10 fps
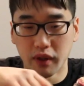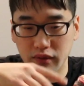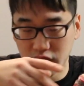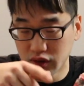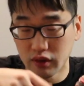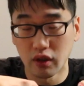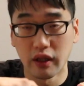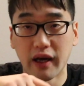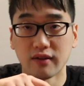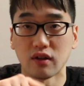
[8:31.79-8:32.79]
but this is the
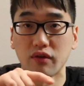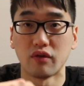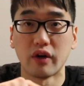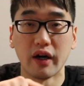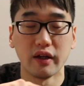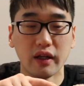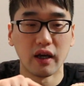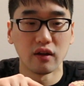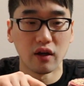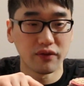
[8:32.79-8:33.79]
last of the variety he
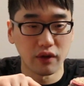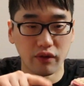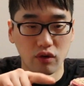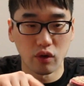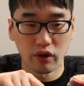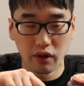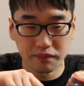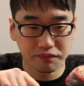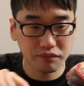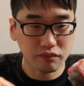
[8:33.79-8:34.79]
had left of the Cronut,